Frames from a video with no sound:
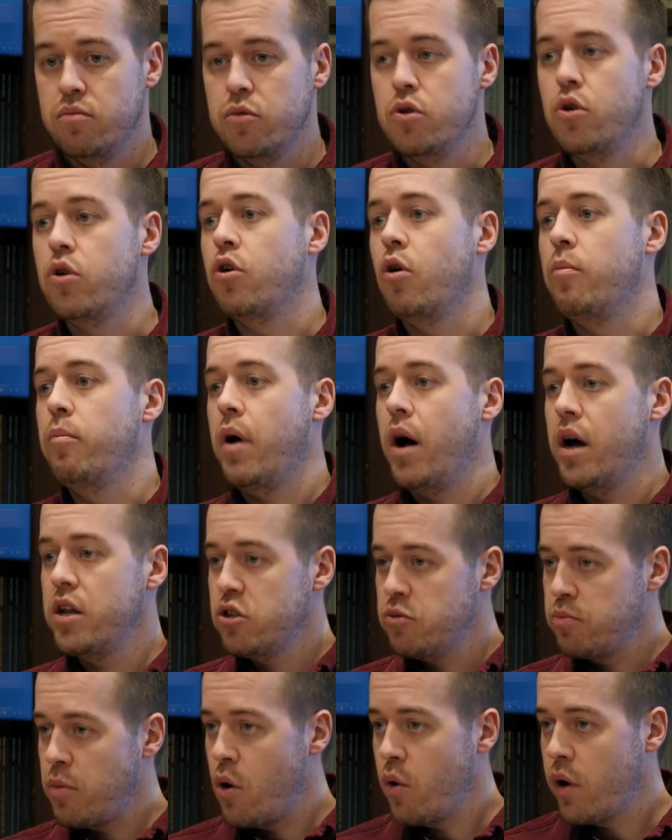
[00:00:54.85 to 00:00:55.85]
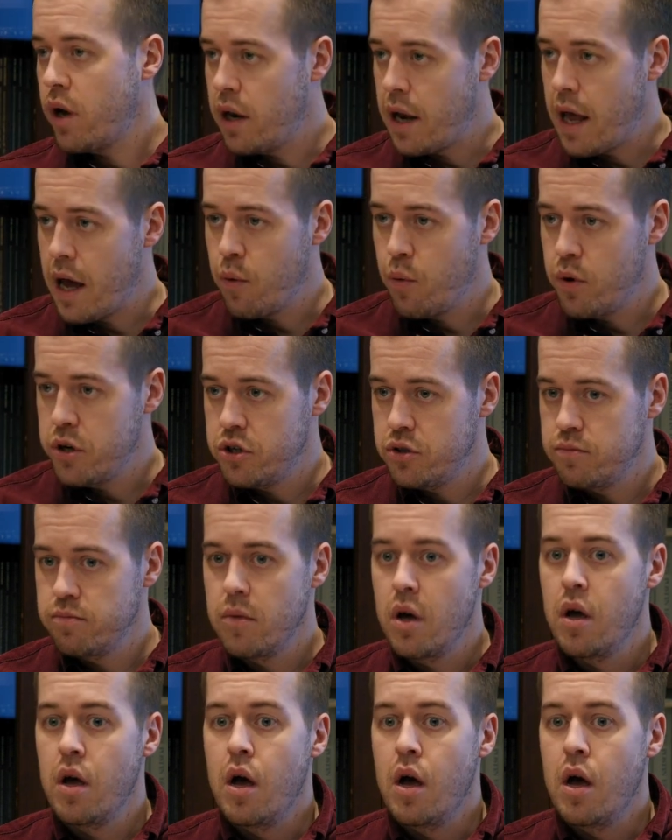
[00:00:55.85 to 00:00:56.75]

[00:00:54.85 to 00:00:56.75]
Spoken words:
You combine spoken language